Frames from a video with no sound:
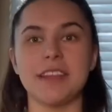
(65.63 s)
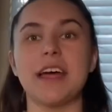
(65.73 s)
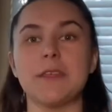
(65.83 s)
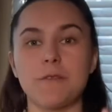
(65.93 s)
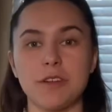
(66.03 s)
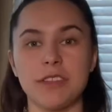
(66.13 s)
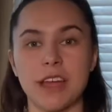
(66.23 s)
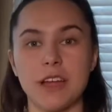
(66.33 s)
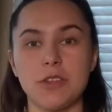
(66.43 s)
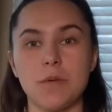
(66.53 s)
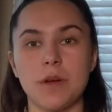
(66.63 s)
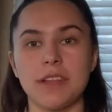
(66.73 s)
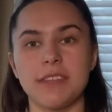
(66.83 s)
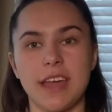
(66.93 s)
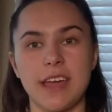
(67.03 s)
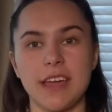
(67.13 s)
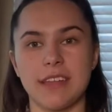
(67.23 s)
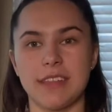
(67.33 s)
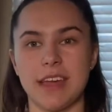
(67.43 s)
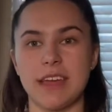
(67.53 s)
Now, the first thing I do want to say is
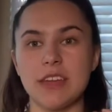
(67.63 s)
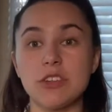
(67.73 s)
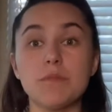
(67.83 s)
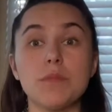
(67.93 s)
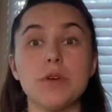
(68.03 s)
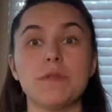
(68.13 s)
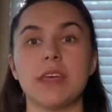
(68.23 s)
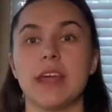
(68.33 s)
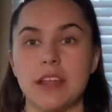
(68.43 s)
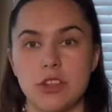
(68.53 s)
that each move that I